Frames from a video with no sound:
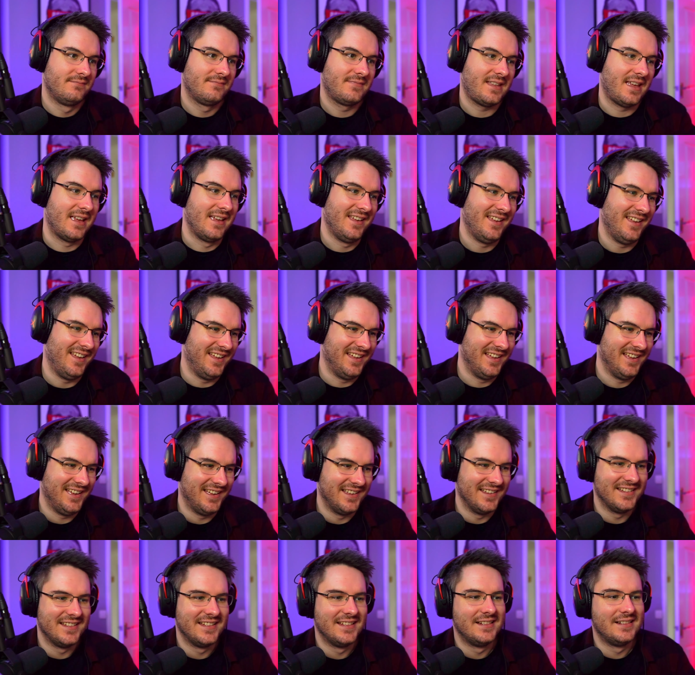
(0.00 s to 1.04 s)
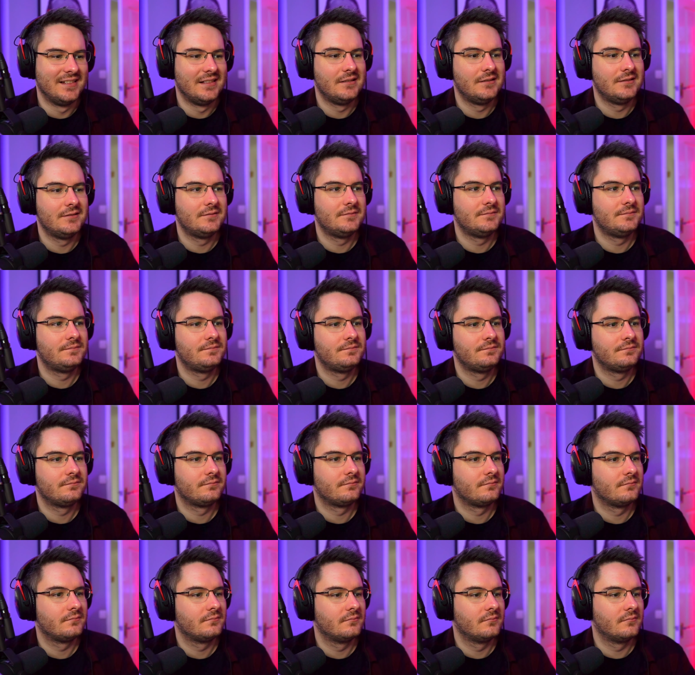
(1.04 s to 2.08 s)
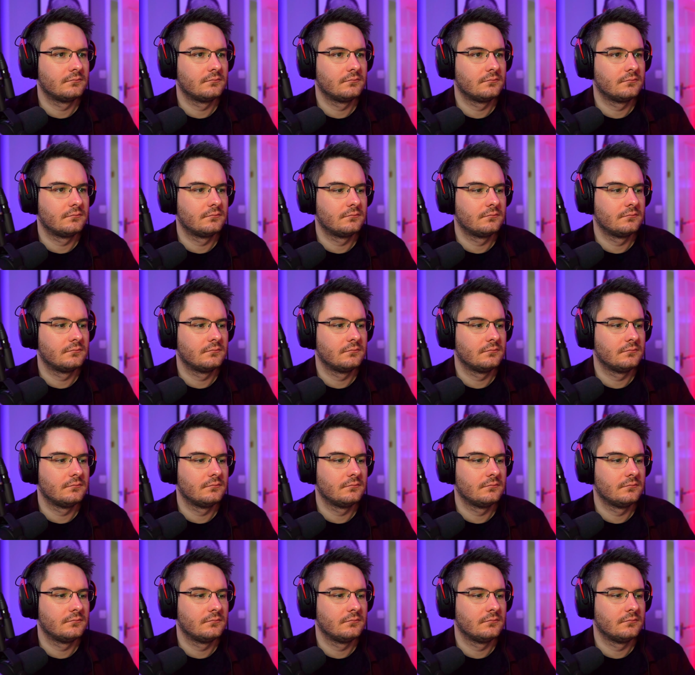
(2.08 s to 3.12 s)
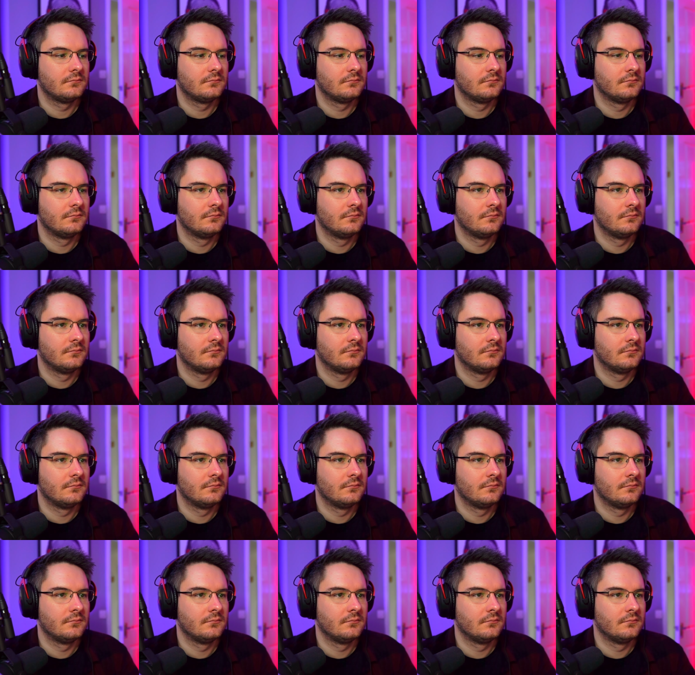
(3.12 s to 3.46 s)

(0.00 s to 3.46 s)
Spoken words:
Nothing is said.